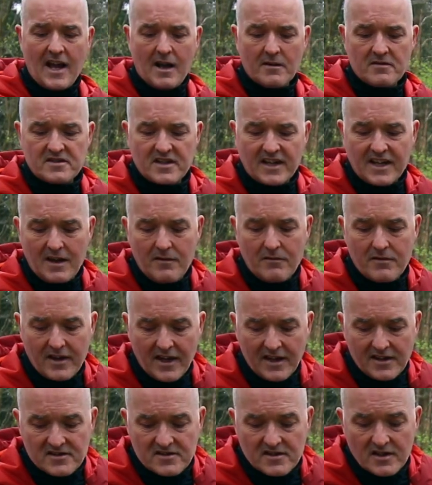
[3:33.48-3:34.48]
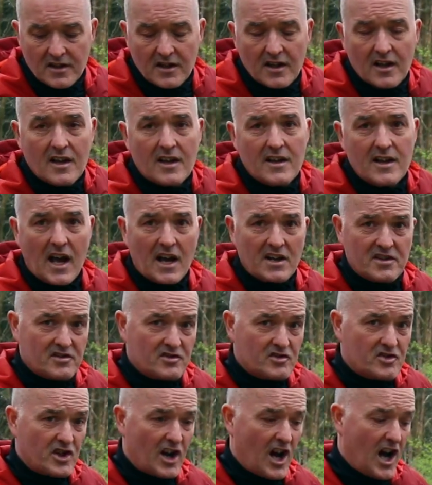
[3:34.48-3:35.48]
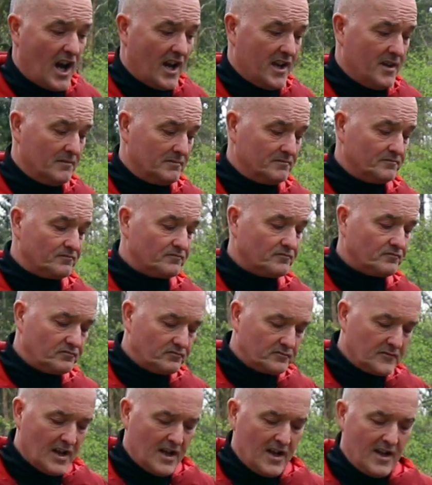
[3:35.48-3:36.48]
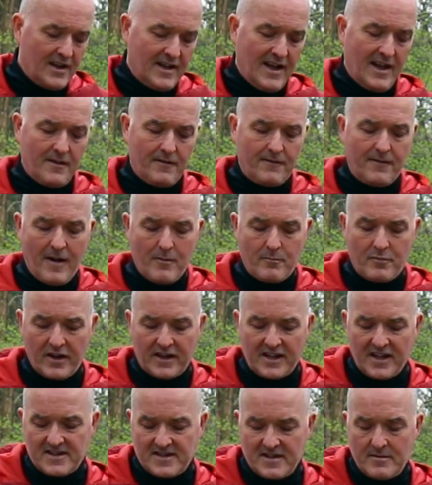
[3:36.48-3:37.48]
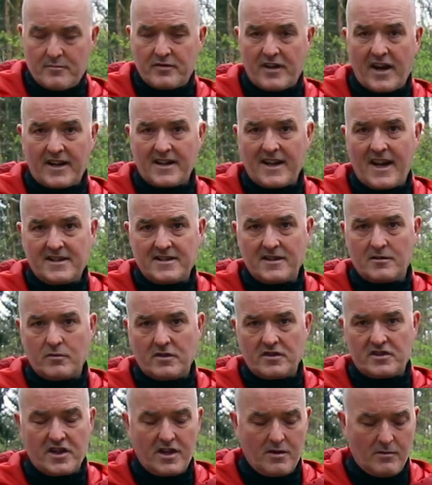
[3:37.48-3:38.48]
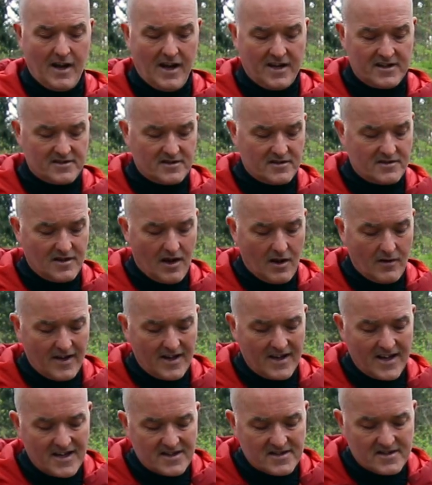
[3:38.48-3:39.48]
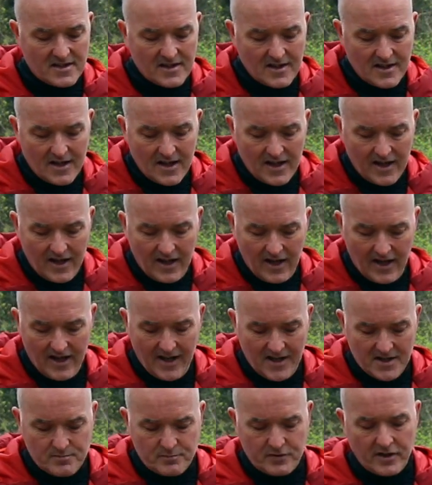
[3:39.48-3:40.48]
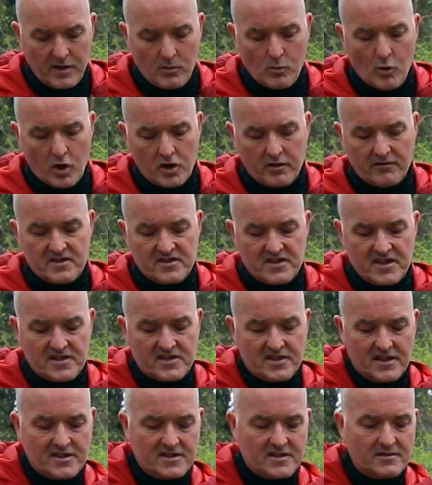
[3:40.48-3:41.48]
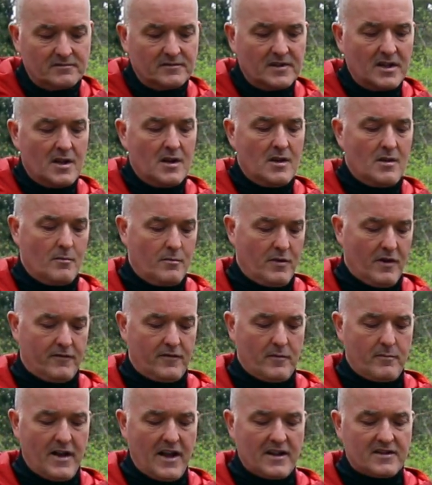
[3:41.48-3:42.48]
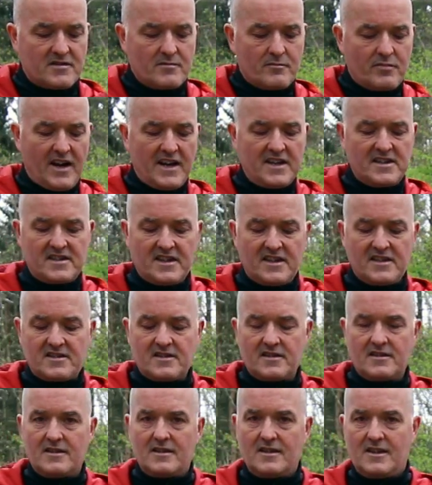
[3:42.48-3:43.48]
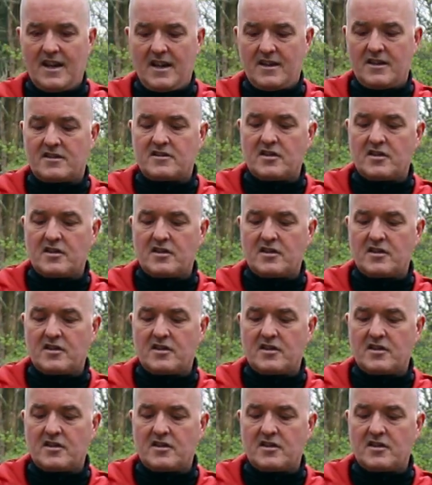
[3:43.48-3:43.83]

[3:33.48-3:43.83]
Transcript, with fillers: helps to keep things nice and dry. Now the fabric is impregnated with G-wax, so it is, you know, it is pretty water resistant, but for belt and braces, in the